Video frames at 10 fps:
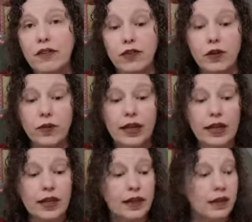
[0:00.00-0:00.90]
every
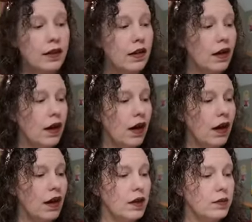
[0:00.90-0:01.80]
week.
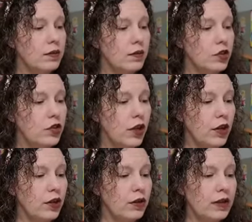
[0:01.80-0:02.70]
Um,
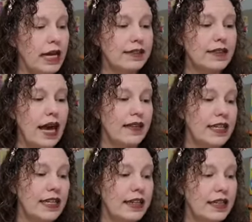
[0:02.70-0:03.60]
so like
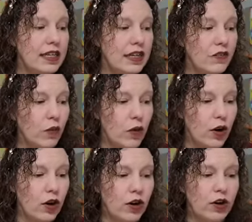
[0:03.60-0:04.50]
silent E at the end of a
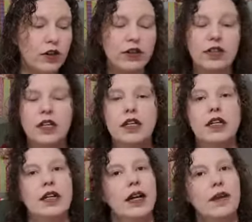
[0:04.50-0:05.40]
word
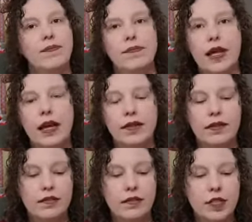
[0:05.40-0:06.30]

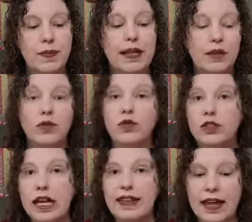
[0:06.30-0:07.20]
and spelling
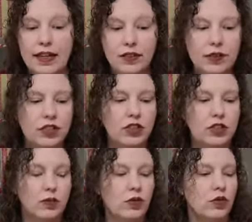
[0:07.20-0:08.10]
rules like that. So it teaches
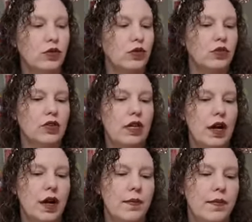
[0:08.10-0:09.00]
them rules.
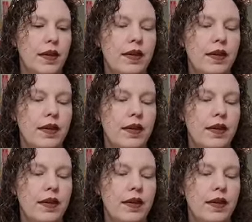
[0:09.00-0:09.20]
Um,